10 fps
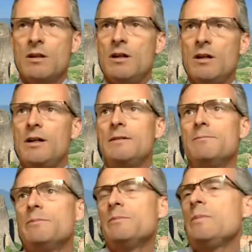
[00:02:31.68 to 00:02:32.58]

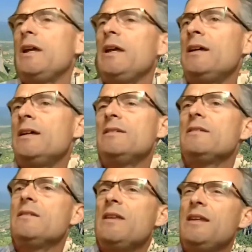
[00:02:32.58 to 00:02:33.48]
And
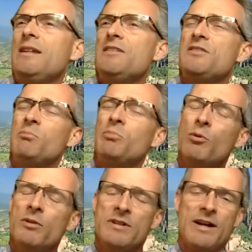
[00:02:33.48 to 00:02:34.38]
it is
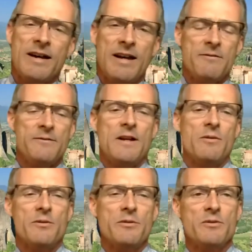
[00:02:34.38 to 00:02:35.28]
important, I have
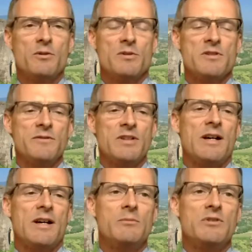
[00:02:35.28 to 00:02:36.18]
found through the course of
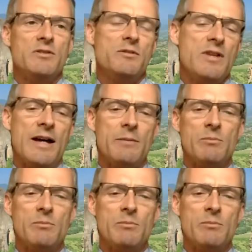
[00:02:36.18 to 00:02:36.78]
time, to do that.